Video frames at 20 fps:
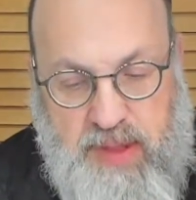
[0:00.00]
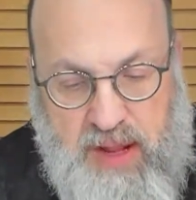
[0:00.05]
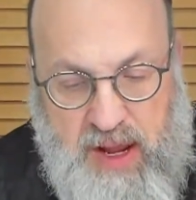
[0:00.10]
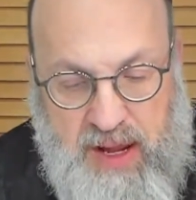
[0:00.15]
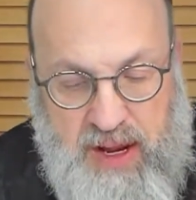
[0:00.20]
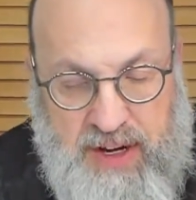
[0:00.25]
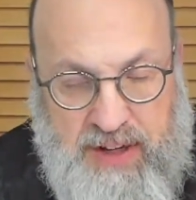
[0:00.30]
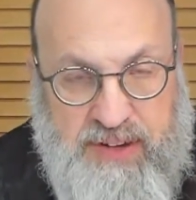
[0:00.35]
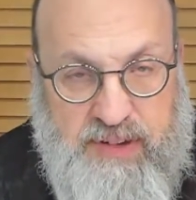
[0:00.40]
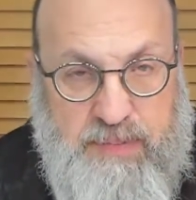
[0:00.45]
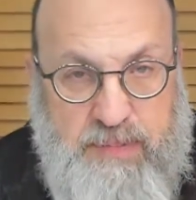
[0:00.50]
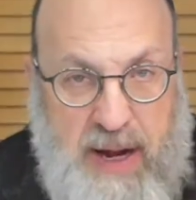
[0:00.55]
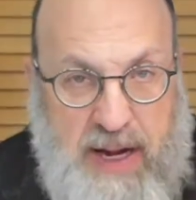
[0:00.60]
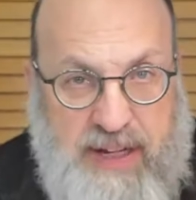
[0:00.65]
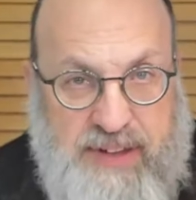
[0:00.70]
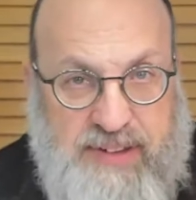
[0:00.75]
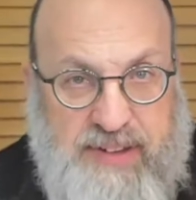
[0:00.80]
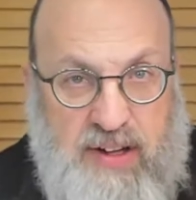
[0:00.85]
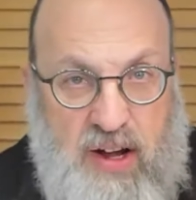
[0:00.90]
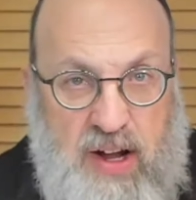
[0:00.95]
is
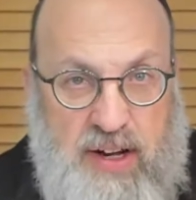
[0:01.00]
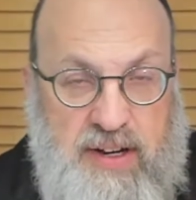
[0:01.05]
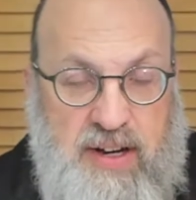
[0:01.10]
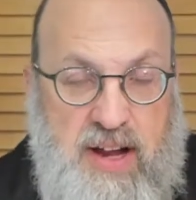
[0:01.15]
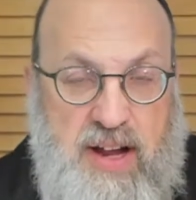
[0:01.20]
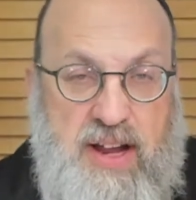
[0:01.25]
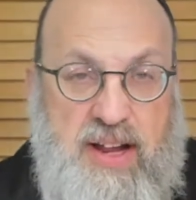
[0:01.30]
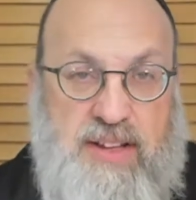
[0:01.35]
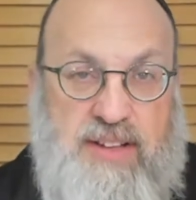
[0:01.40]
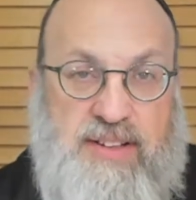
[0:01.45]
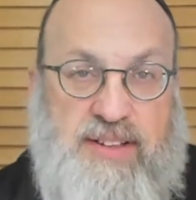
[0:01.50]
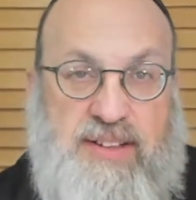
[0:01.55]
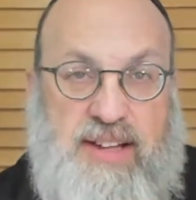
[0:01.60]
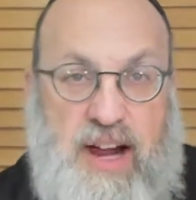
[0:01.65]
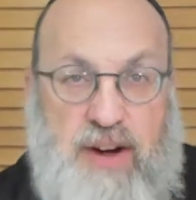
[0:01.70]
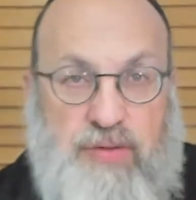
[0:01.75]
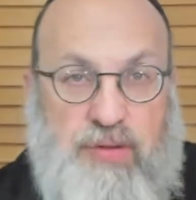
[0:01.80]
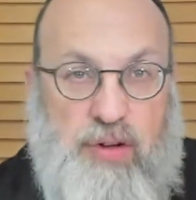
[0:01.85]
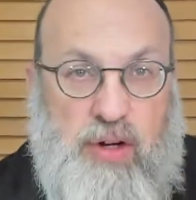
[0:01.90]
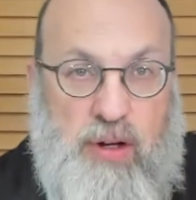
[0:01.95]
based on
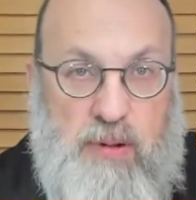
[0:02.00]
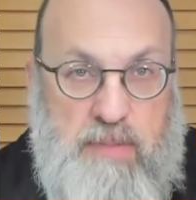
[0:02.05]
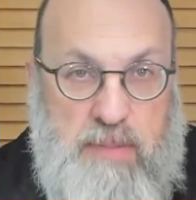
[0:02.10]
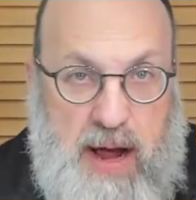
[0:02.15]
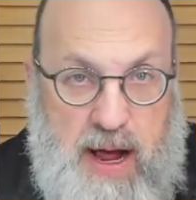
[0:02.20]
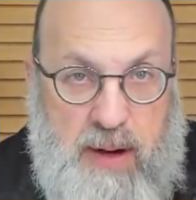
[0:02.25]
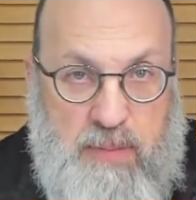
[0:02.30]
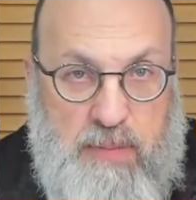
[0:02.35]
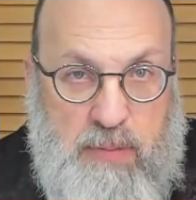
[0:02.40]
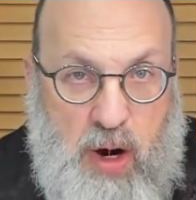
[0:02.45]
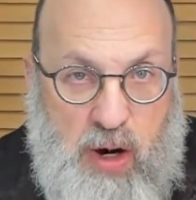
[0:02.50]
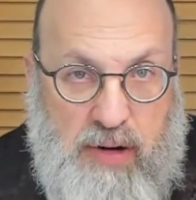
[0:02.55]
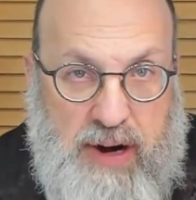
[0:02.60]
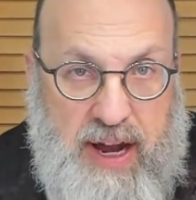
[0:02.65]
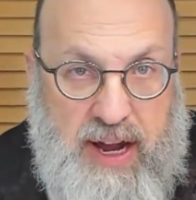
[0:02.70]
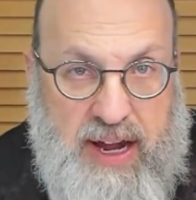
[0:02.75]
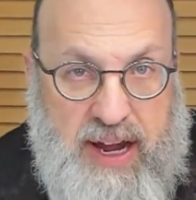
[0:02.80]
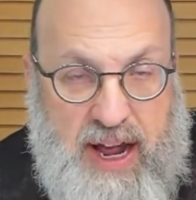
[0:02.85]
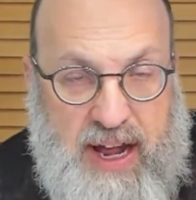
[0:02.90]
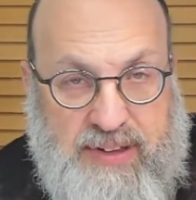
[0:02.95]
several
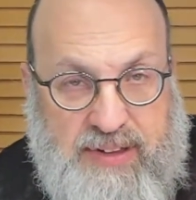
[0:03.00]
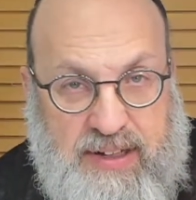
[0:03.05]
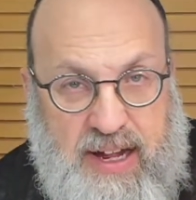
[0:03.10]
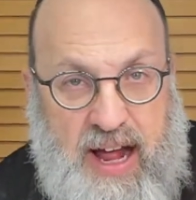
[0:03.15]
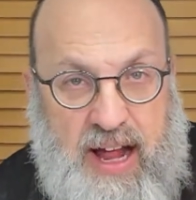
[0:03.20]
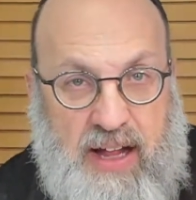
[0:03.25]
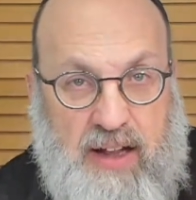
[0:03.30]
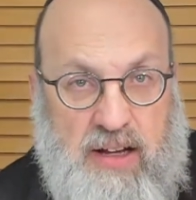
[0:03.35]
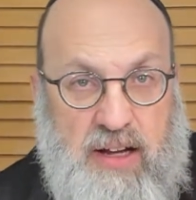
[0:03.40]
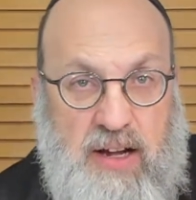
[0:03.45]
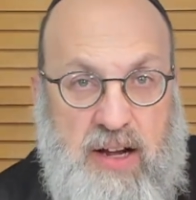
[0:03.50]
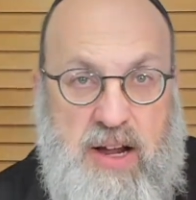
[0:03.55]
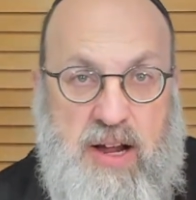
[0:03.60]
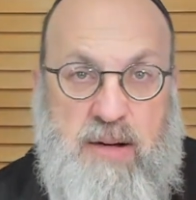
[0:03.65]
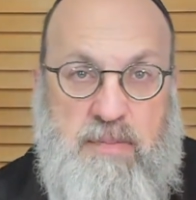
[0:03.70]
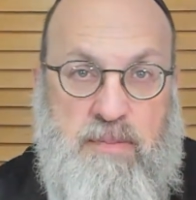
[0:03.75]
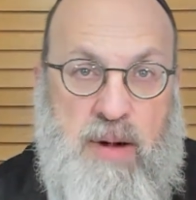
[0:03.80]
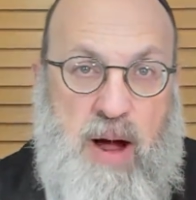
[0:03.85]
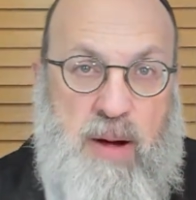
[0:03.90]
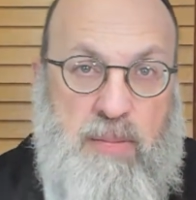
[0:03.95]
Ma'amore Chazal,
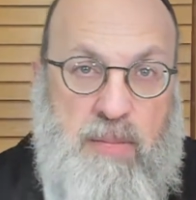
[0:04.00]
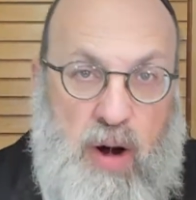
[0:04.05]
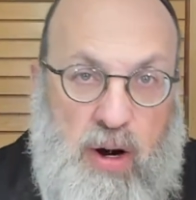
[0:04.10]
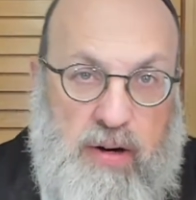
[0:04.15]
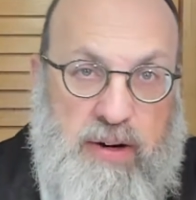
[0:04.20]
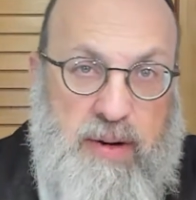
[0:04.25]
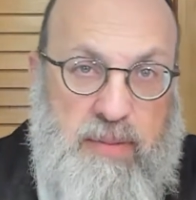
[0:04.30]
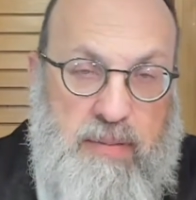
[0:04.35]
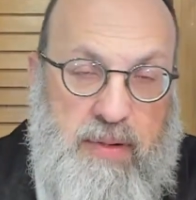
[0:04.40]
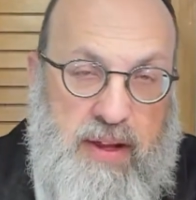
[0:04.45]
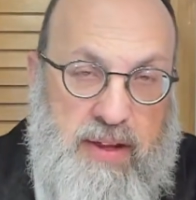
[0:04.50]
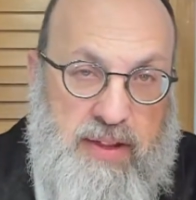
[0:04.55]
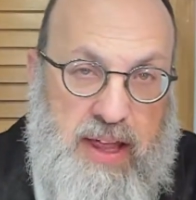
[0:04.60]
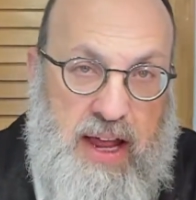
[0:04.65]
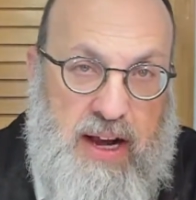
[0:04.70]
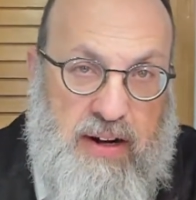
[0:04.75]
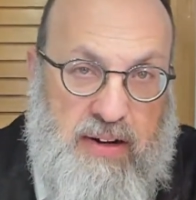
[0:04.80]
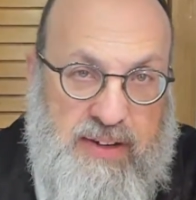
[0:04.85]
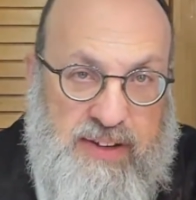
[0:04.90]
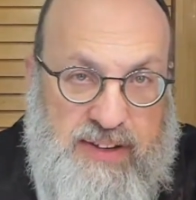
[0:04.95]
Ma'amorim
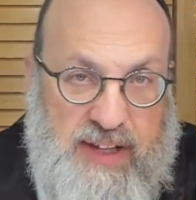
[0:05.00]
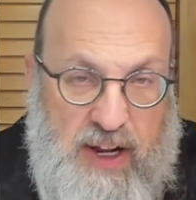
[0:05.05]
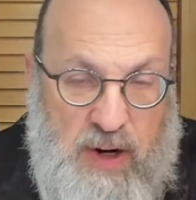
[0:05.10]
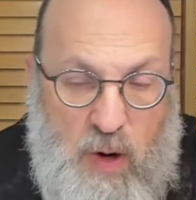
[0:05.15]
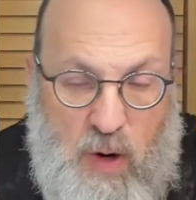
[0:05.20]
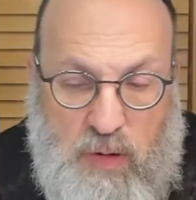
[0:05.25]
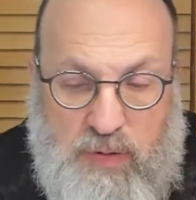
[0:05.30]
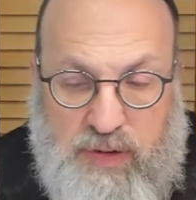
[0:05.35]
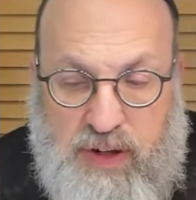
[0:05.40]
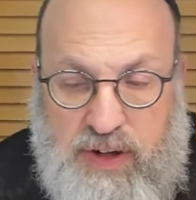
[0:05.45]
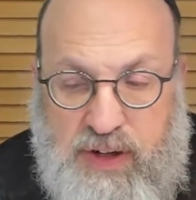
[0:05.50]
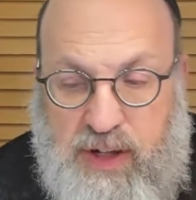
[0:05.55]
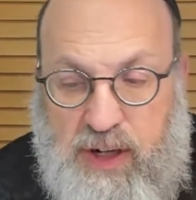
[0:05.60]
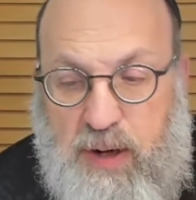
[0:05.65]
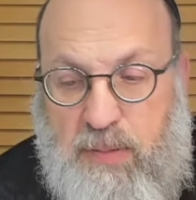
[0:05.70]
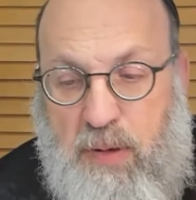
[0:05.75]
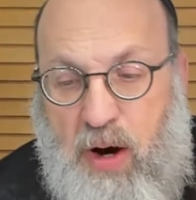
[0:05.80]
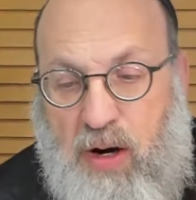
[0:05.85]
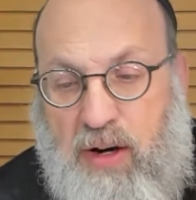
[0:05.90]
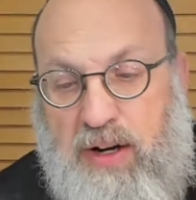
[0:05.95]
that are set over in the
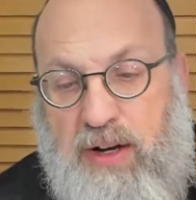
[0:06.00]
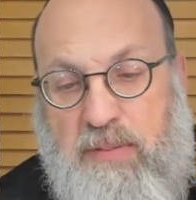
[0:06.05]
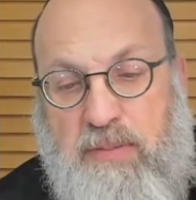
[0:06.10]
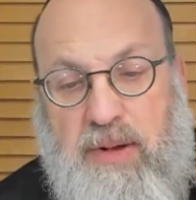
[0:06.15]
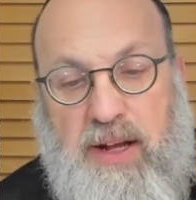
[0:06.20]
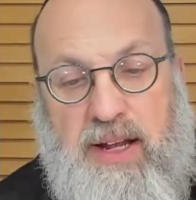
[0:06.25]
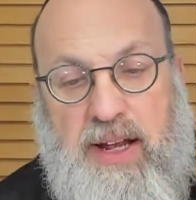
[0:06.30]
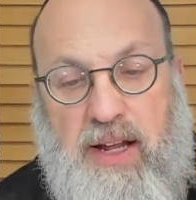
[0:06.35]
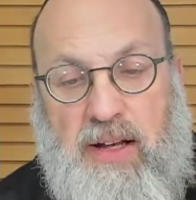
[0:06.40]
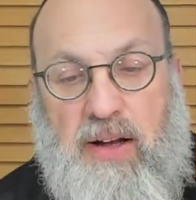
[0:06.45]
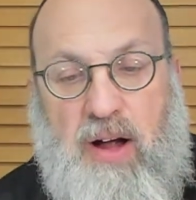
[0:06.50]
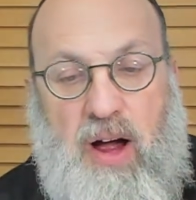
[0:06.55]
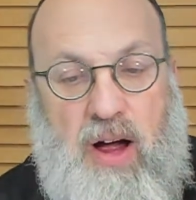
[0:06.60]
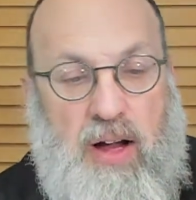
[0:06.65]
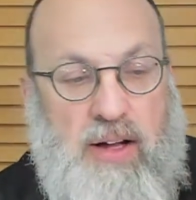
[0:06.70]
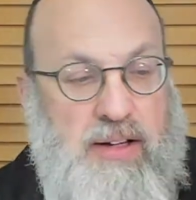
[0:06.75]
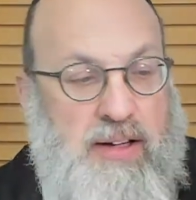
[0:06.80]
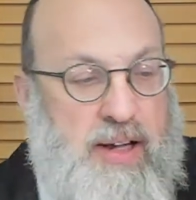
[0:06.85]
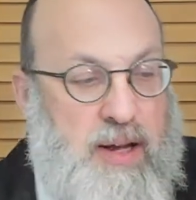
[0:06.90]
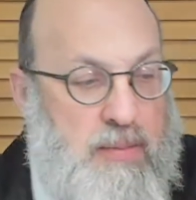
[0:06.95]
Gemara in Megillah
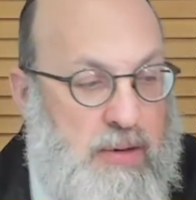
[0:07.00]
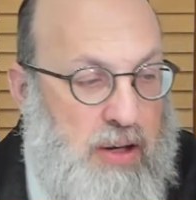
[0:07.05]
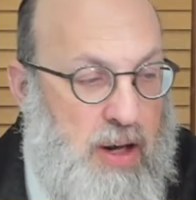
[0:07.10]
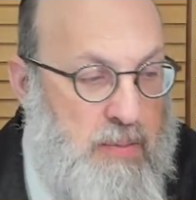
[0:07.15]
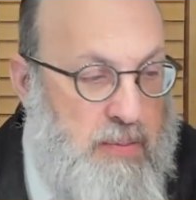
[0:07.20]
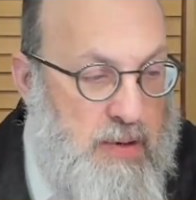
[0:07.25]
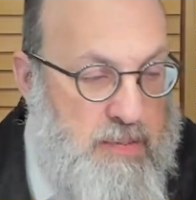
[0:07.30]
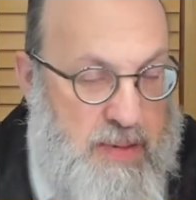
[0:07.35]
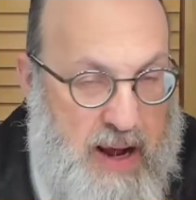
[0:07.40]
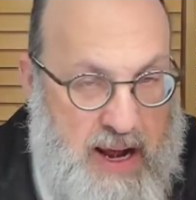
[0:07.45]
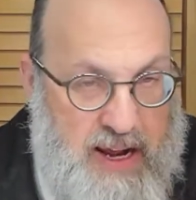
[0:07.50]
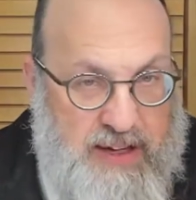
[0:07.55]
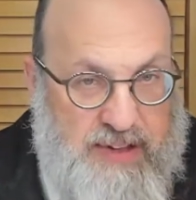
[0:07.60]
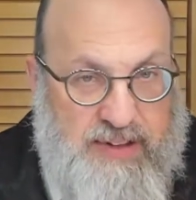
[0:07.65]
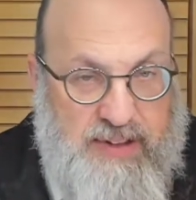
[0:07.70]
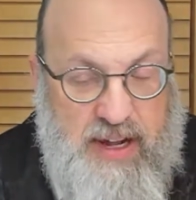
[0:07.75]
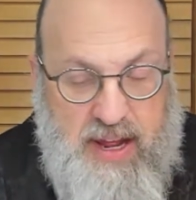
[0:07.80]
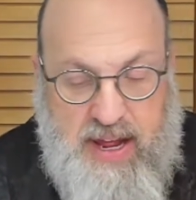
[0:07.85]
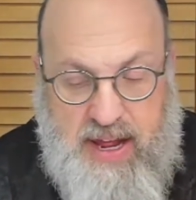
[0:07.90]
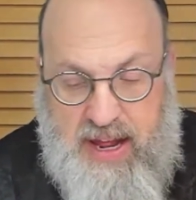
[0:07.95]
on Gimel Amid
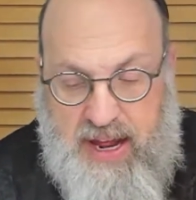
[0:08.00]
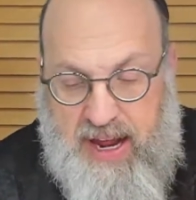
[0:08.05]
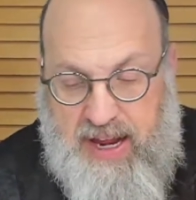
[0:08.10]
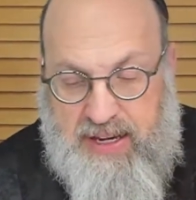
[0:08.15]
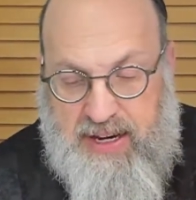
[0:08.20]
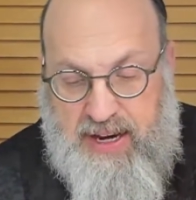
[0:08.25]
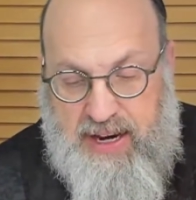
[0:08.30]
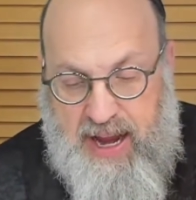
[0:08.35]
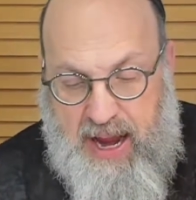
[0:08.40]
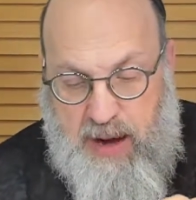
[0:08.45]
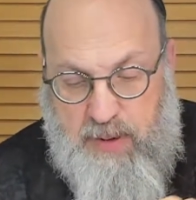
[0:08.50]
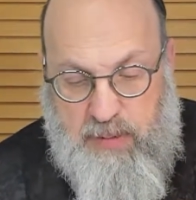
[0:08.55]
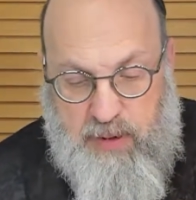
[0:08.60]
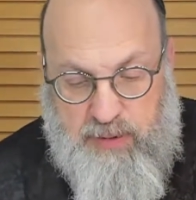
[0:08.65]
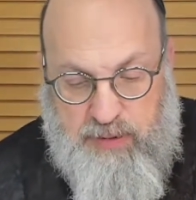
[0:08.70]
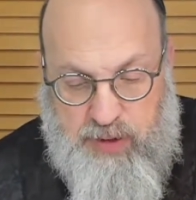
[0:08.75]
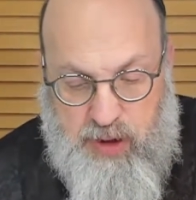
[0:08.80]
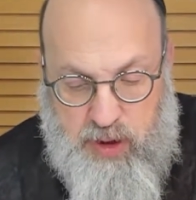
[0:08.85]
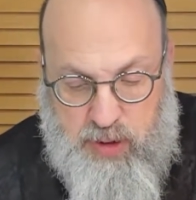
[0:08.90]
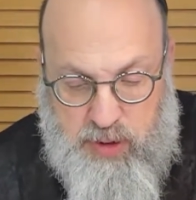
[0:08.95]
Beis in the name
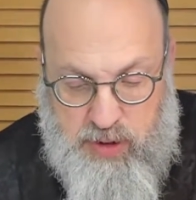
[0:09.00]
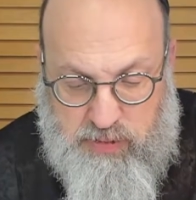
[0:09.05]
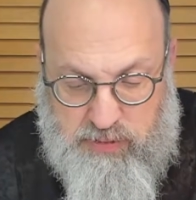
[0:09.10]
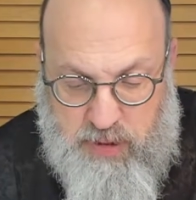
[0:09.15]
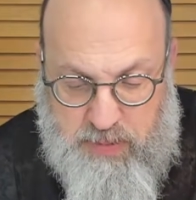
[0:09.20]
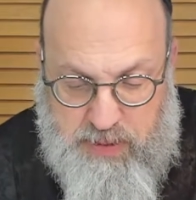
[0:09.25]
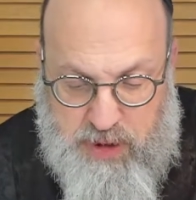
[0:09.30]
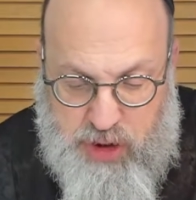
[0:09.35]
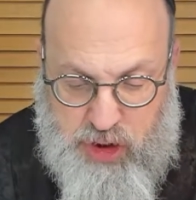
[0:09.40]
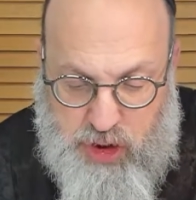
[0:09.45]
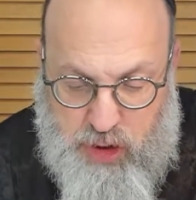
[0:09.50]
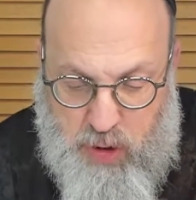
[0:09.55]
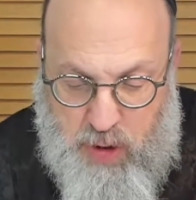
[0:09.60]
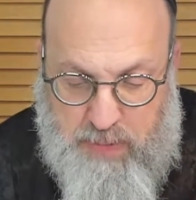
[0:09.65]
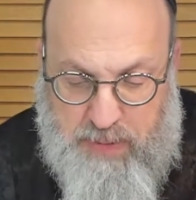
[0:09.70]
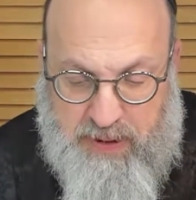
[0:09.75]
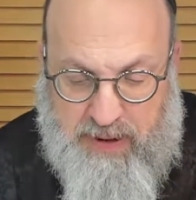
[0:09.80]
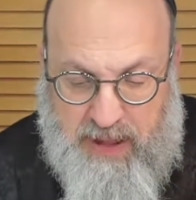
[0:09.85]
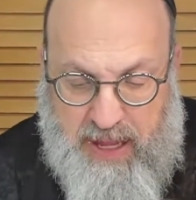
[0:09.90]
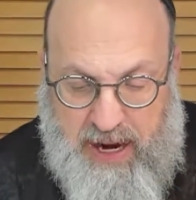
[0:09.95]
of Rabbi Yehoshua
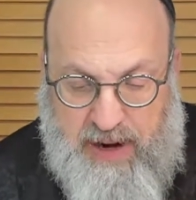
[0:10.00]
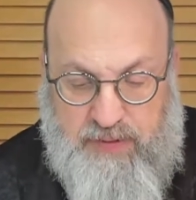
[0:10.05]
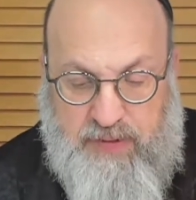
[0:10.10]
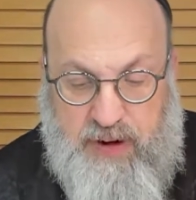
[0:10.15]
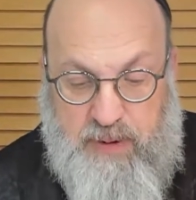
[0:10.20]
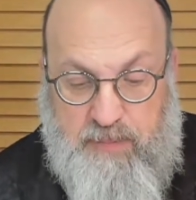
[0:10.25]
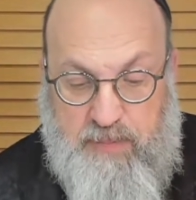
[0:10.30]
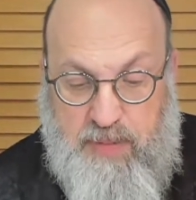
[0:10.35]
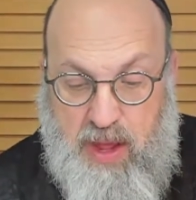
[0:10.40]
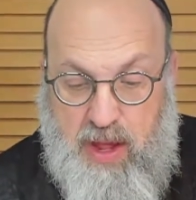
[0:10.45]
ben Levi.